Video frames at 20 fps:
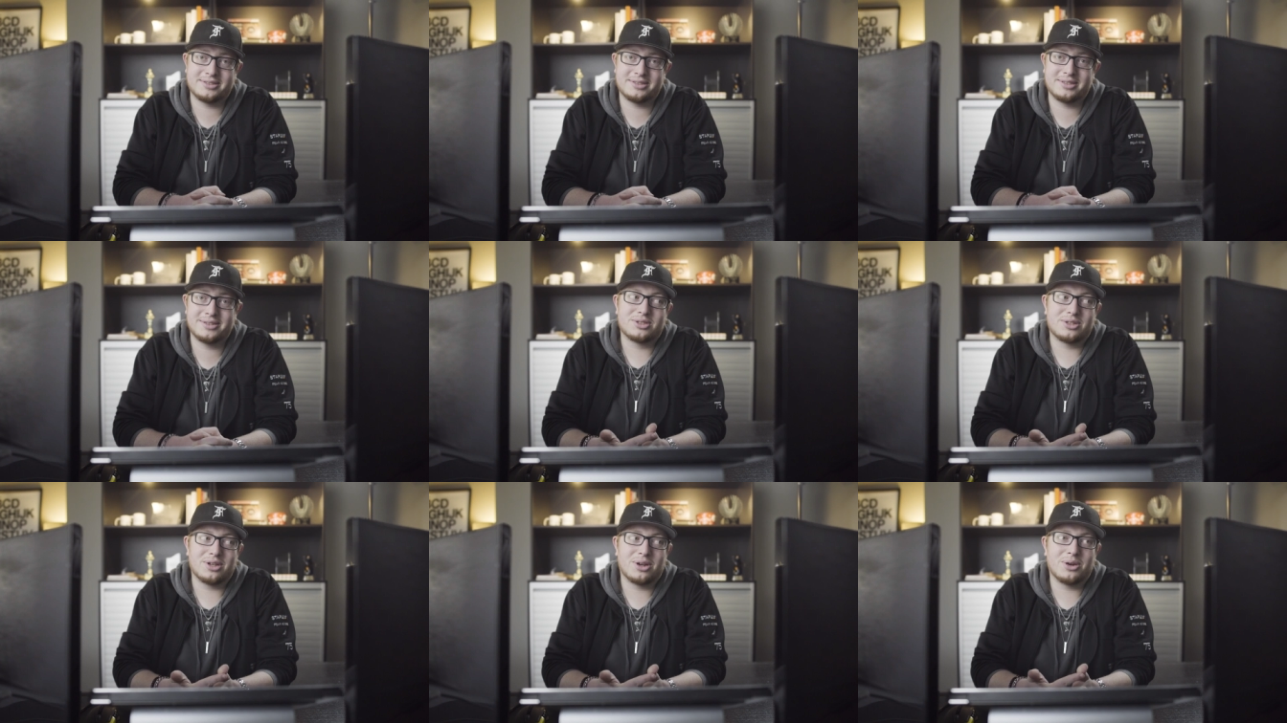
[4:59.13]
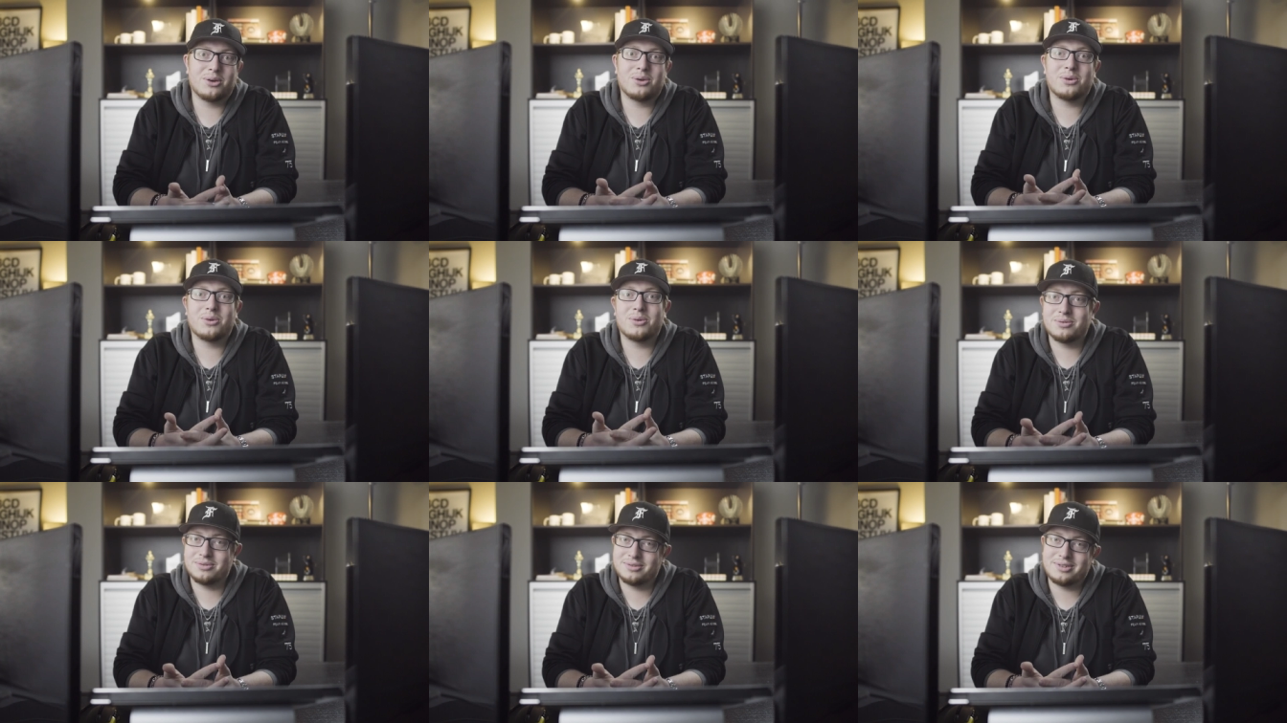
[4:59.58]

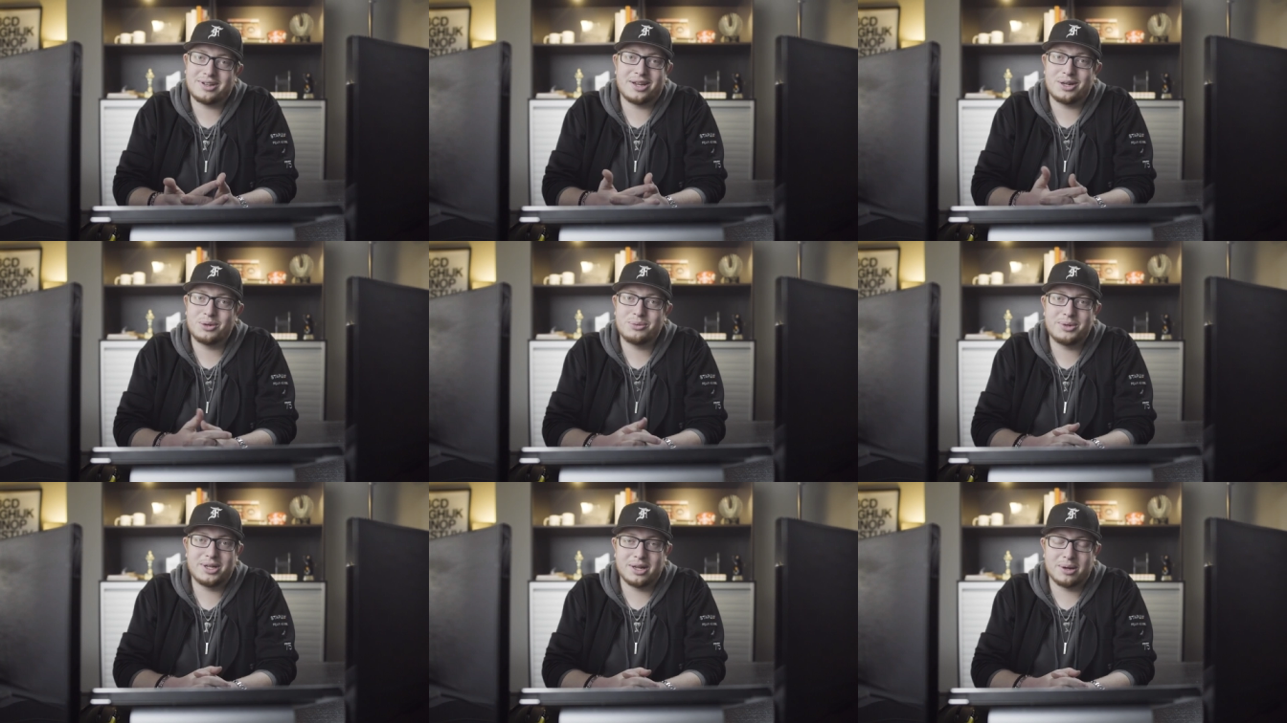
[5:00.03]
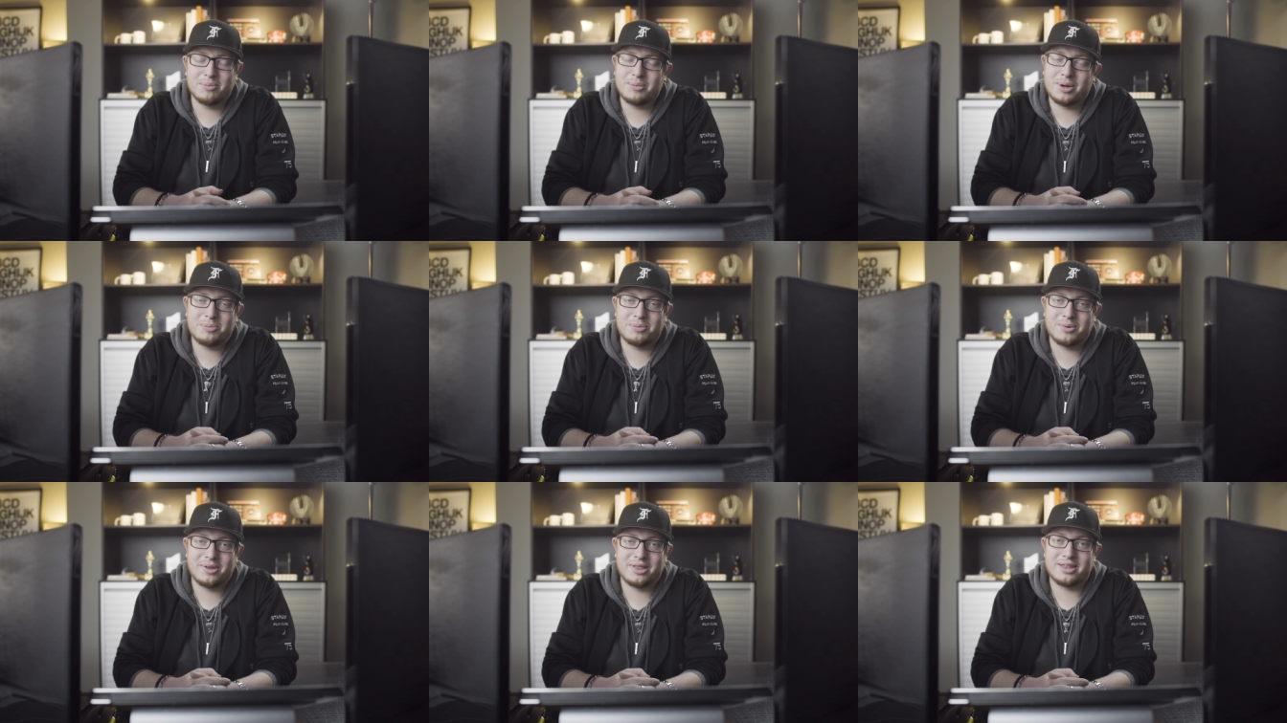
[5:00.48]
So how do we come
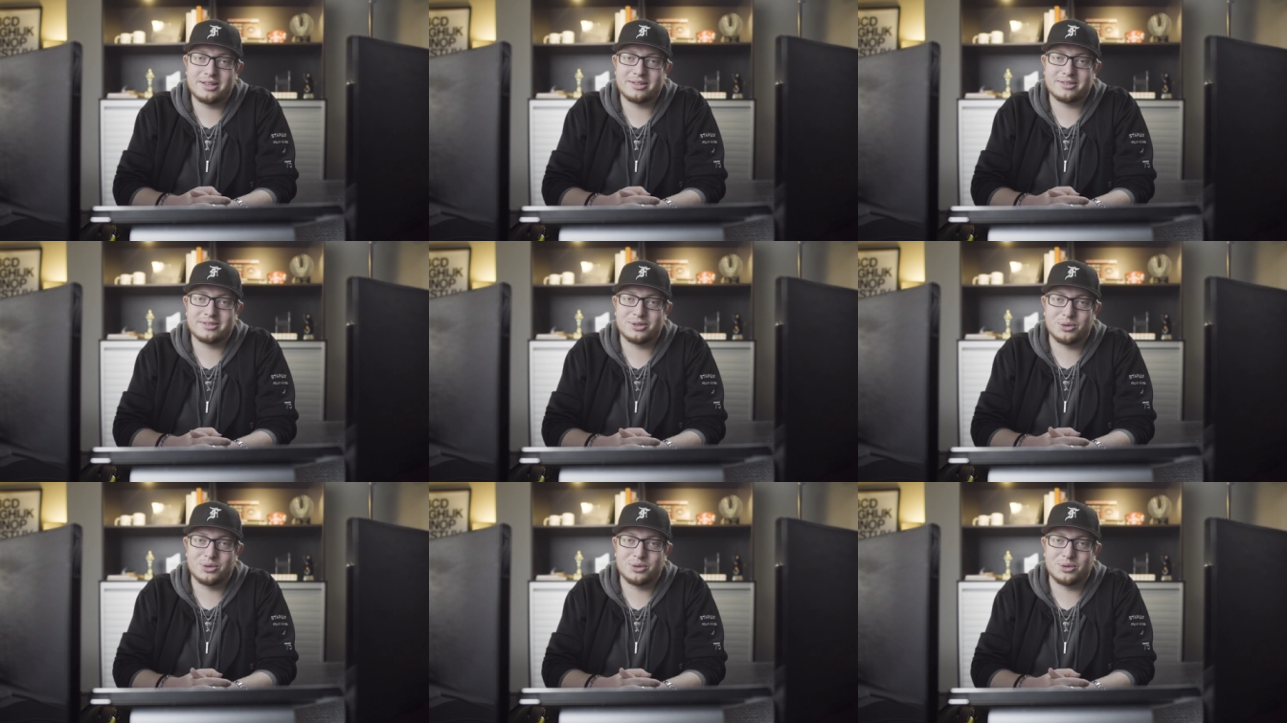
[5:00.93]
up with this